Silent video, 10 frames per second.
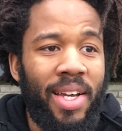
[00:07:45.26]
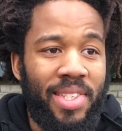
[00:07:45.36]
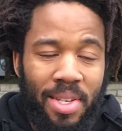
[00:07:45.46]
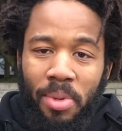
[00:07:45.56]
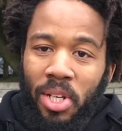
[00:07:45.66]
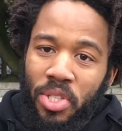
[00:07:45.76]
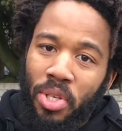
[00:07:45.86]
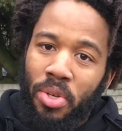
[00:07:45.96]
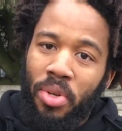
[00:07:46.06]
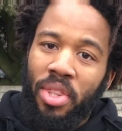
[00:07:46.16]
Similar
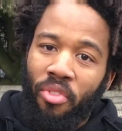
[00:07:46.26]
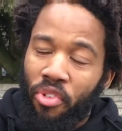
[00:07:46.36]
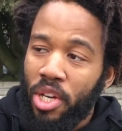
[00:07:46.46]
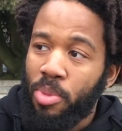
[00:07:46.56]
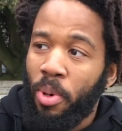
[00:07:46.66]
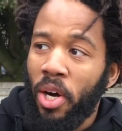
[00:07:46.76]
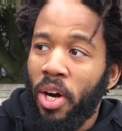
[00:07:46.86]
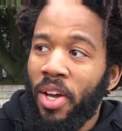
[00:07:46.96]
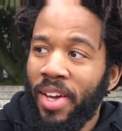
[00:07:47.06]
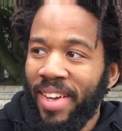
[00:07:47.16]
to the first
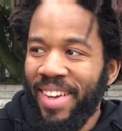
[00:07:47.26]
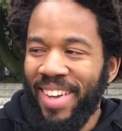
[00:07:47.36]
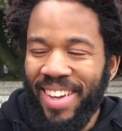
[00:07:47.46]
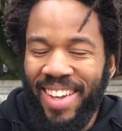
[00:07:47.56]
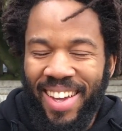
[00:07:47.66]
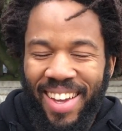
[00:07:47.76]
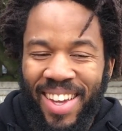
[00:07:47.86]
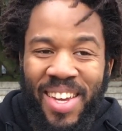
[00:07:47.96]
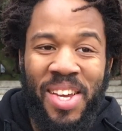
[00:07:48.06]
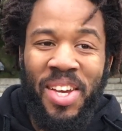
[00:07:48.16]
part,
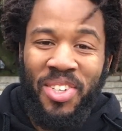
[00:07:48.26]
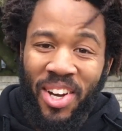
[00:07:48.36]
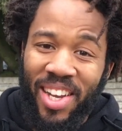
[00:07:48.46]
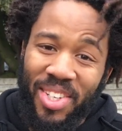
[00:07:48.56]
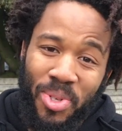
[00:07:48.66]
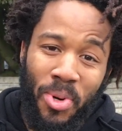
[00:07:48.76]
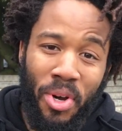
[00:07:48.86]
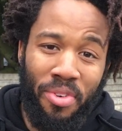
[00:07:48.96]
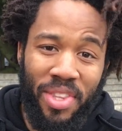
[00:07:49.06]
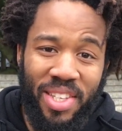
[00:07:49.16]
trying to
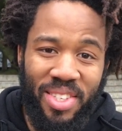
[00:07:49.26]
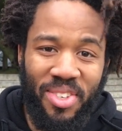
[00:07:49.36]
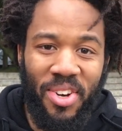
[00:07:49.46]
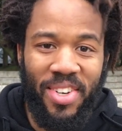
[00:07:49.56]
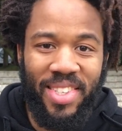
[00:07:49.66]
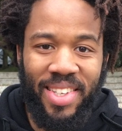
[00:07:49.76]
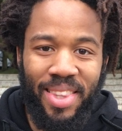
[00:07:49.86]
talk over these dogs